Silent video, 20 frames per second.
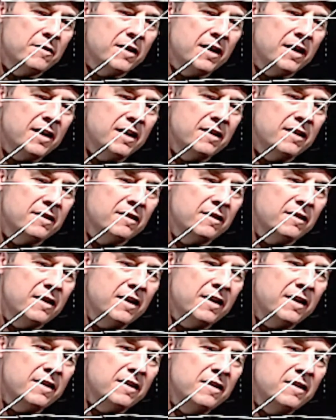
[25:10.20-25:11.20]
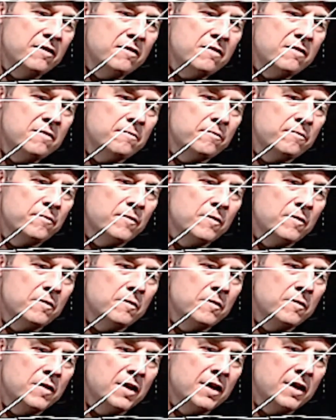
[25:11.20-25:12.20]
a hidden line here,
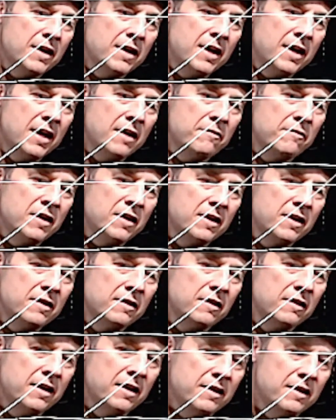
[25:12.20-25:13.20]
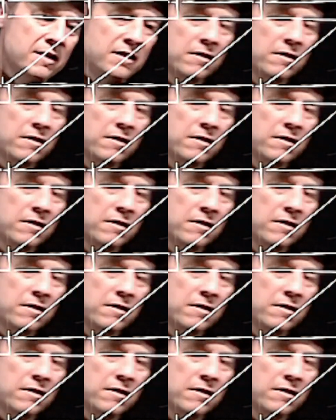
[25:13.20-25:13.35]
and I have a hidden line